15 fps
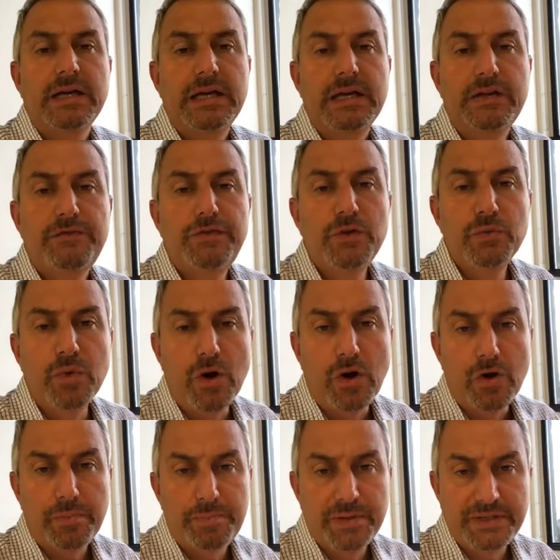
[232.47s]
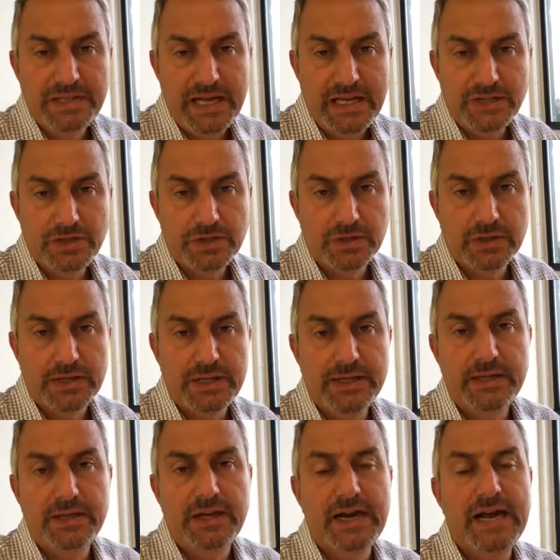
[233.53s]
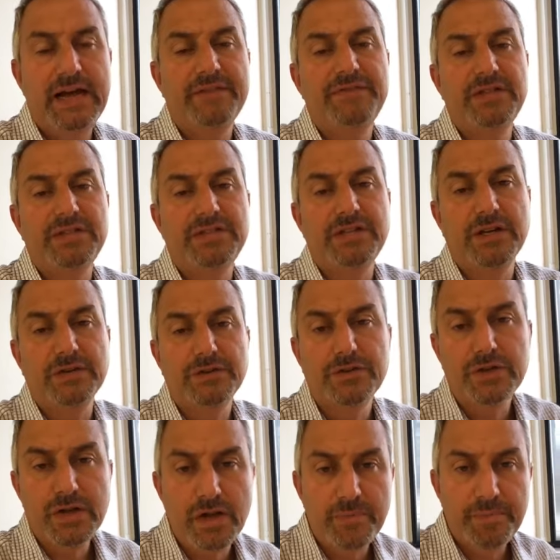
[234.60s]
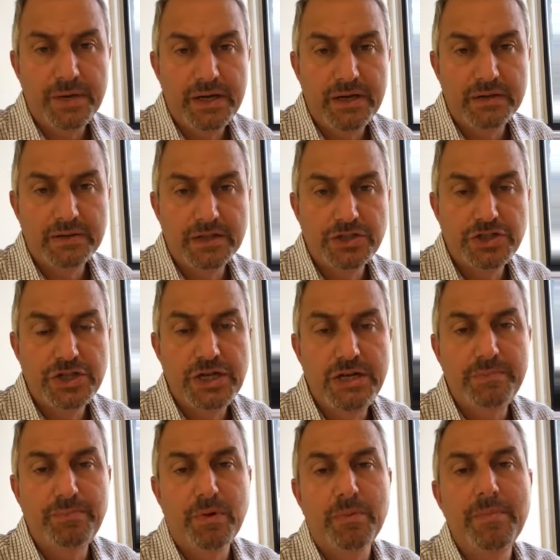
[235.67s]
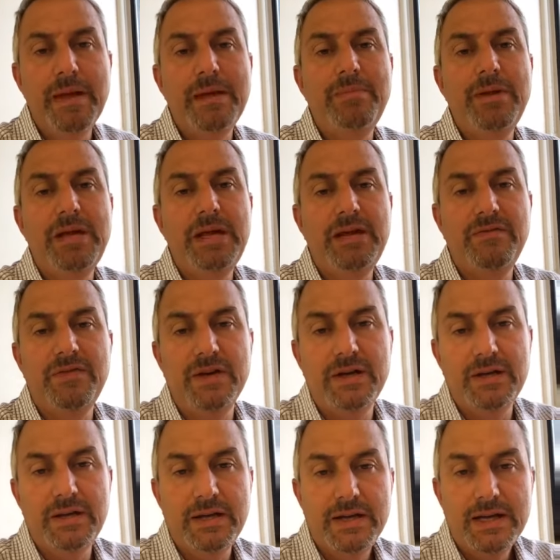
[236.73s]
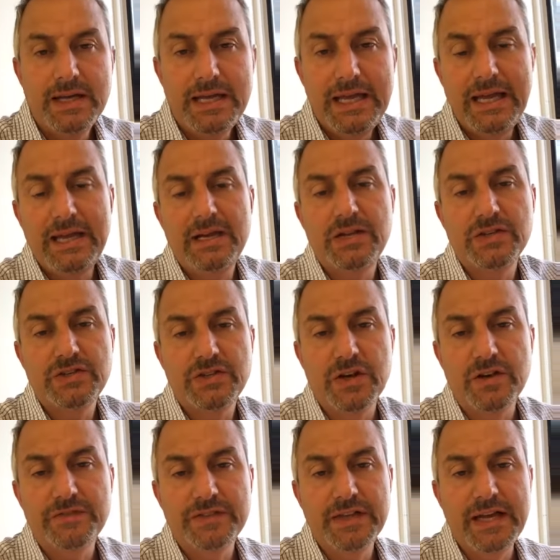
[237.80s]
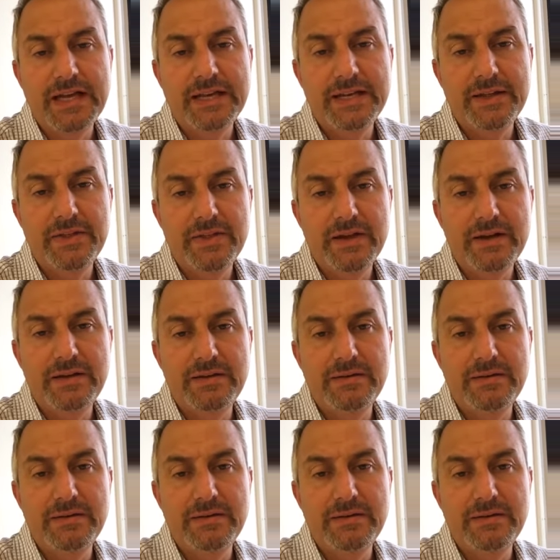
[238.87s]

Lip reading: If you are potentially going to have to sell your company on the cheap, or maybe even get it a soft landing, then